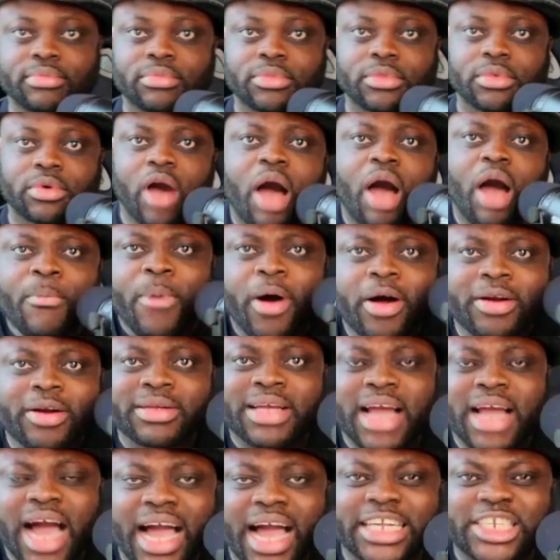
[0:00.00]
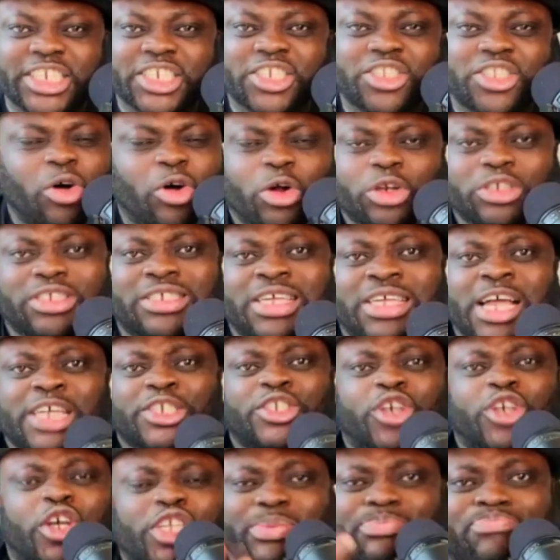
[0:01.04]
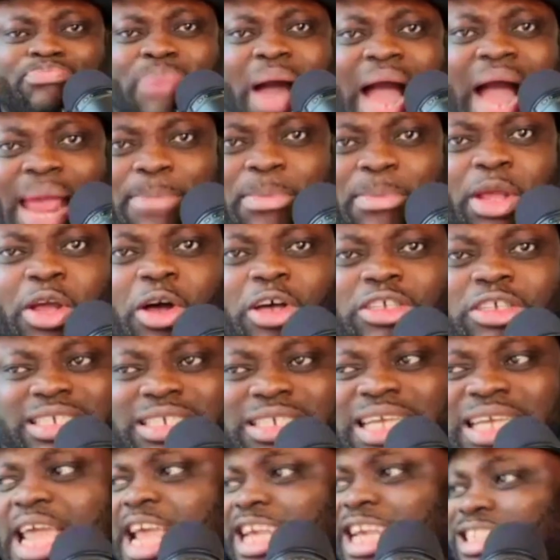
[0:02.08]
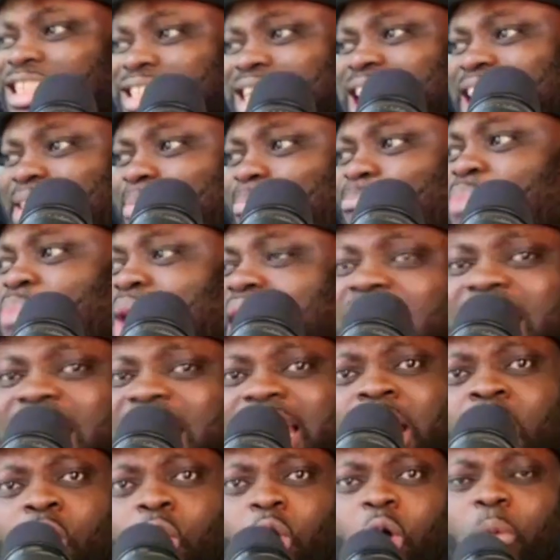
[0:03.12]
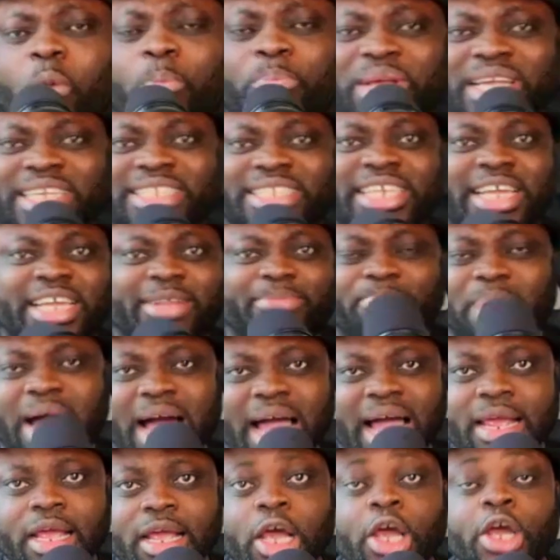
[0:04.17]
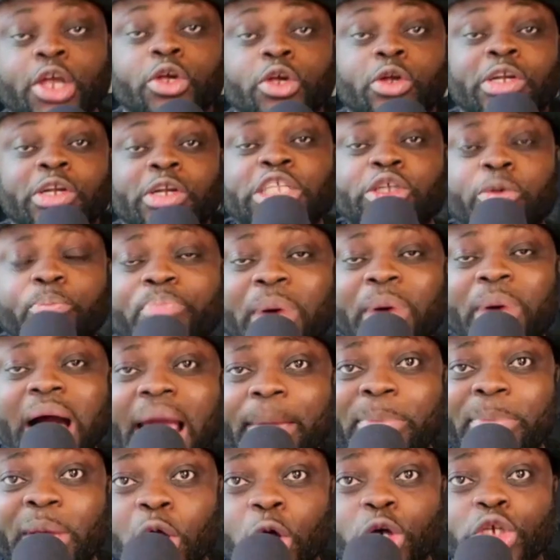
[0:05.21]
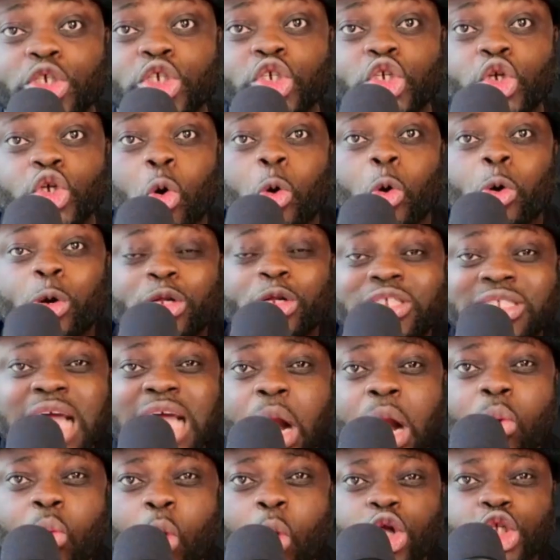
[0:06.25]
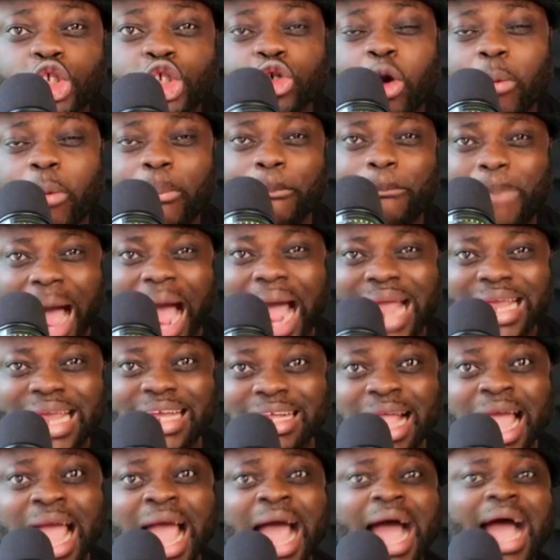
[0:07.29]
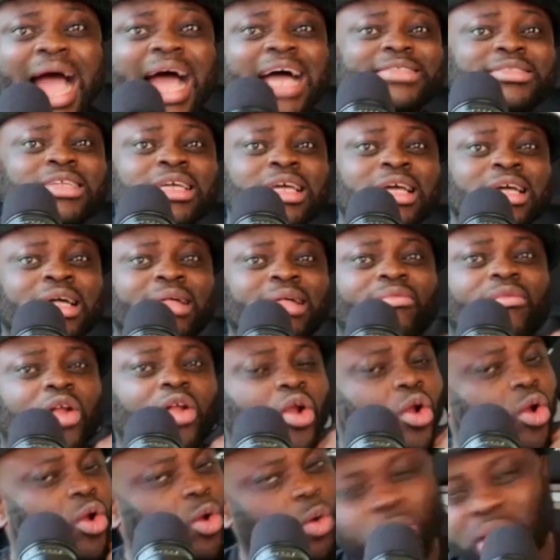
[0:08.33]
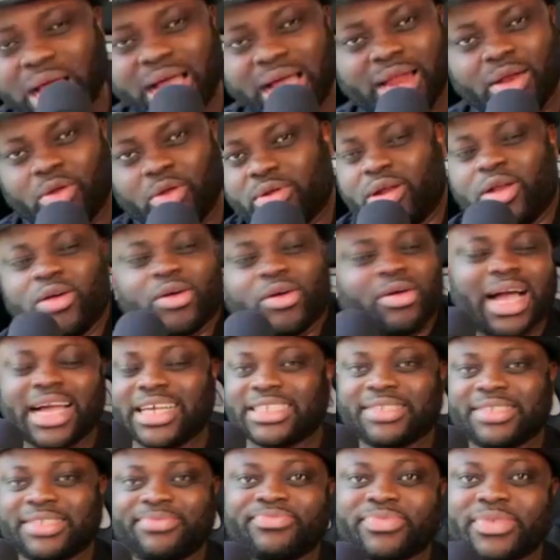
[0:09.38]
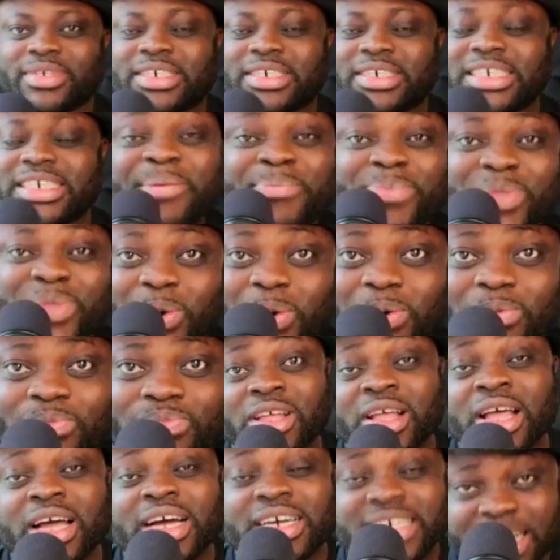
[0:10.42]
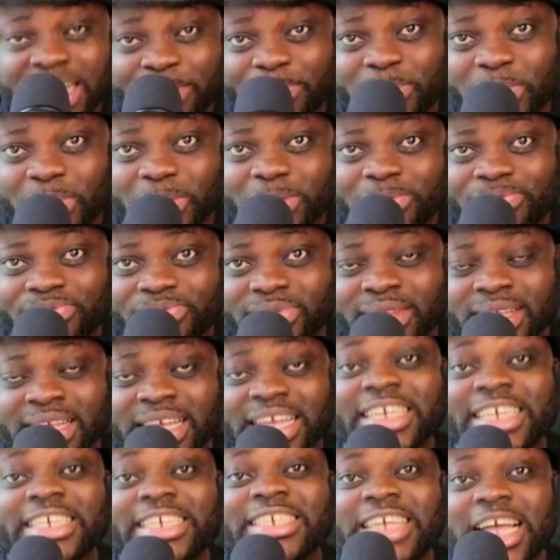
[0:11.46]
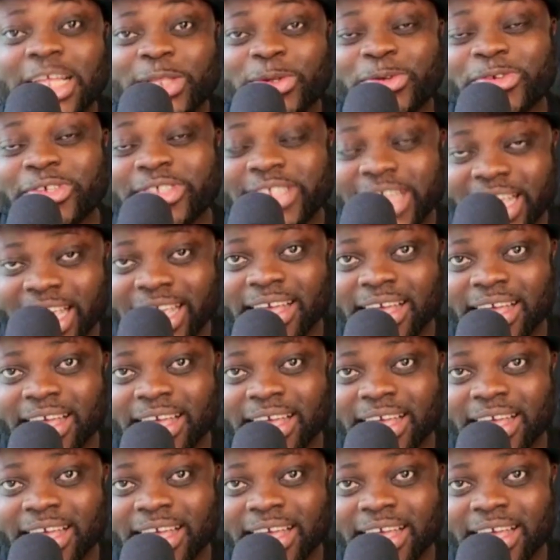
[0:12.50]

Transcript: Come on, guys. Don't just buy because A said buy or B said buy. You need to buy because you understand what you're buying. And look, look, look, guys, crypto, crypto is here to stay.